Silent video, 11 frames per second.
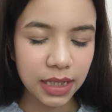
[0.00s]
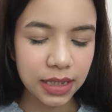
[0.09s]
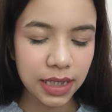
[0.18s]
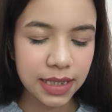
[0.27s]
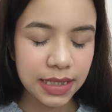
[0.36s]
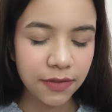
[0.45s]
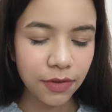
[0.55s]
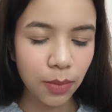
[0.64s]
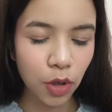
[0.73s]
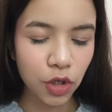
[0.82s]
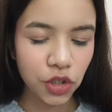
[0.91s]
intensive
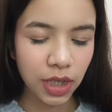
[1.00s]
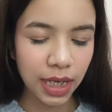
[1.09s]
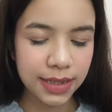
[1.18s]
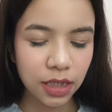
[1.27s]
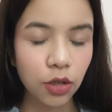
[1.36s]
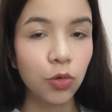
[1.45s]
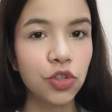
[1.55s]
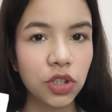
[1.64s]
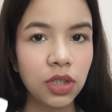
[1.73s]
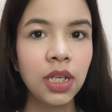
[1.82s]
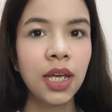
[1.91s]
moisturizing
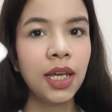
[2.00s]
lotion.